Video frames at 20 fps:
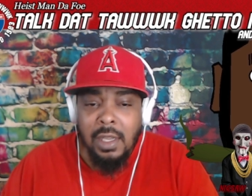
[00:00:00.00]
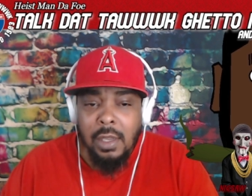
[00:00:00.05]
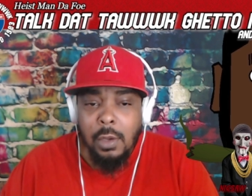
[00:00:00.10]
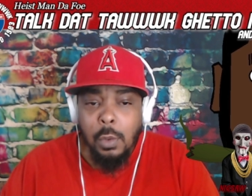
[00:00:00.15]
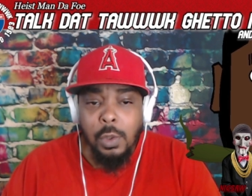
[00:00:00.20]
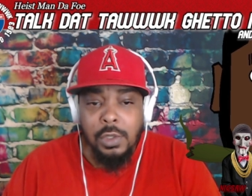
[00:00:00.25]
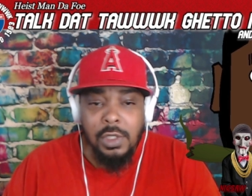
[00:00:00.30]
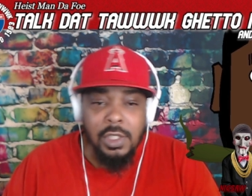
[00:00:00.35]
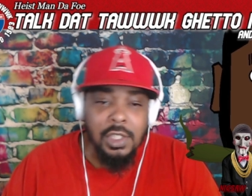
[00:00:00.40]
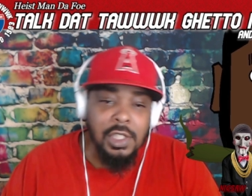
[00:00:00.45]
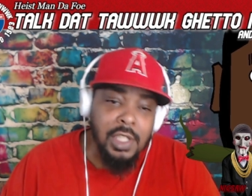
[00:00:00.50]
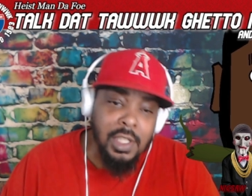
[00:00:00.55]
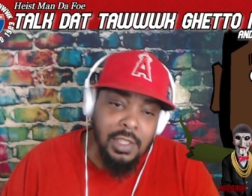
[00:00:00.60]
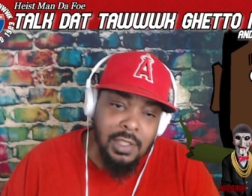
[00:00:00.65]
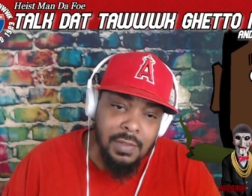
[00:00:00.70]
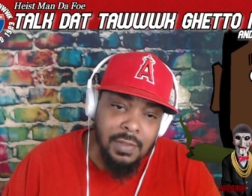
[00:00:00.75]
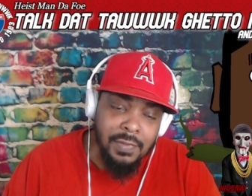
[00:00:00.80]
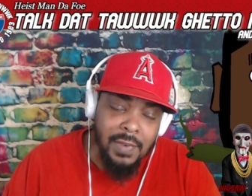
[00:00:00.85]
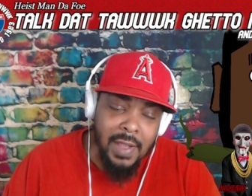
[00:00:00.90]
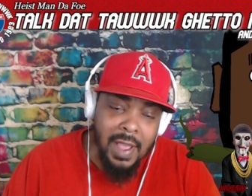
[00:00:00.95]
Was it
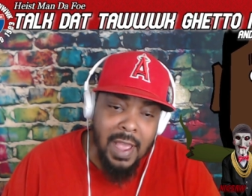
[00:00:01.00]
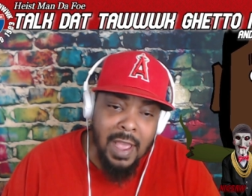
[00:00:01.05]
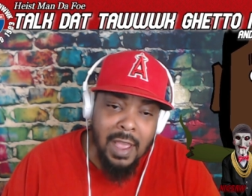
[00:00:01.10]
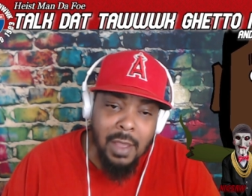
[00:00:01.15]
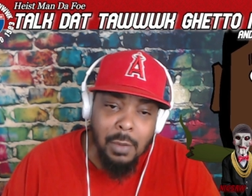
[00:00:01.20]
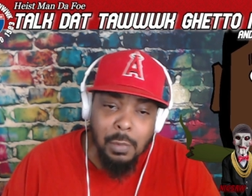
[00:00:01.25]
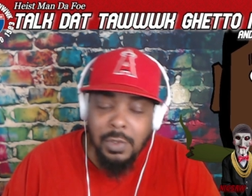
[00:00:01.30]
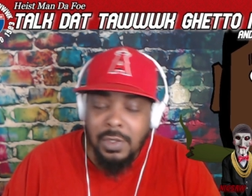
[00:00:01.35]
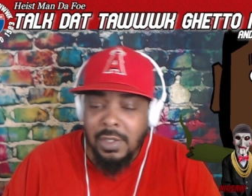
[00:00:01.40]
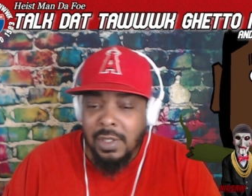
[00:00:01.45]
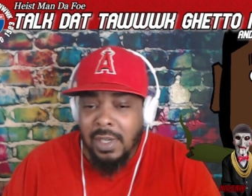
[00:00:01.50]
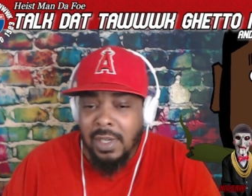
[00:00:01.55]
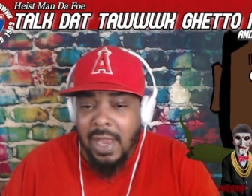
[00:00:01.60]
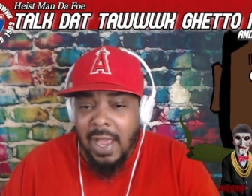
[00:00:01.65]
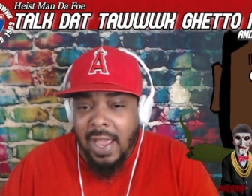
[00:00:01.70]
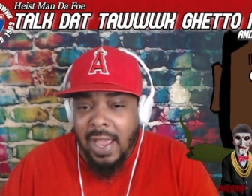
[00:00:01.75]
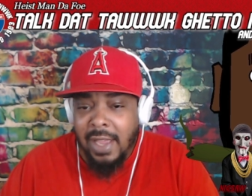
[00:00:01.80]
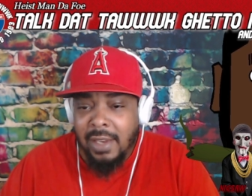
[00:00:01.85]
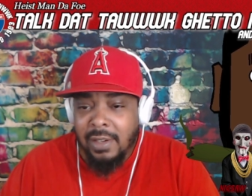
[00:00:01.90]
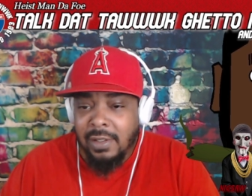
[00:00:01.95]
justified? Was it
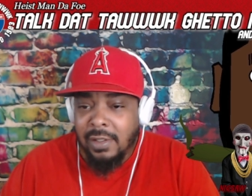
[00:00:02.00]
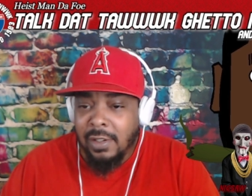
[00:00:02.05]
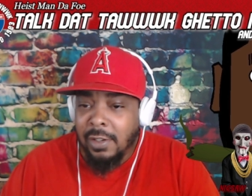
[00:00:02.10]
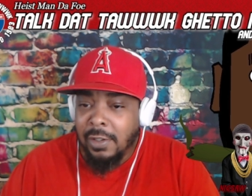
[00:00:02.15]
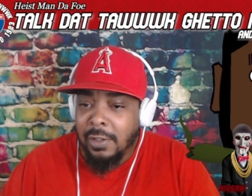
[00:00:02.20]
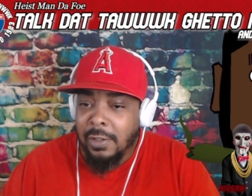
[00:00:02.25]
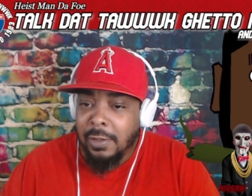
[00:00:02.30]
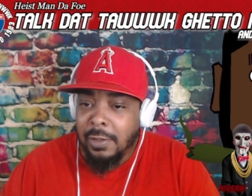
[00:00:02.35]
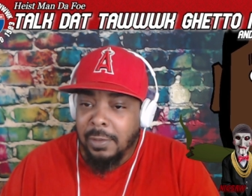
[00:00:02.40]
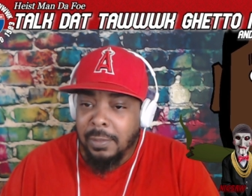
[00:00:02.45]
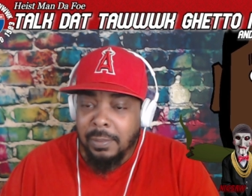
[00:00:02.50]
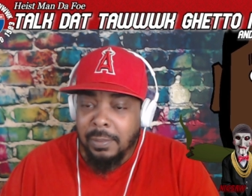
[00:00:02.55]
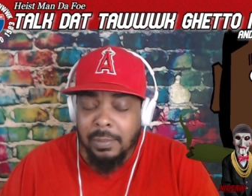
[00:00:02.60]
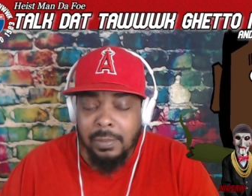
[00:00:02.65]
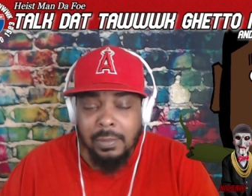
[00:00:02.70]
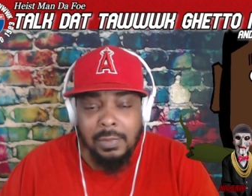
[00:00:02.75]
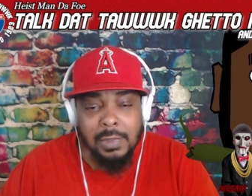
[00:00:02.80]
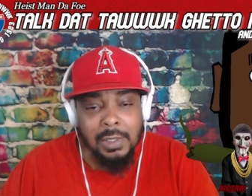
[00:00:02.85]
not? Um,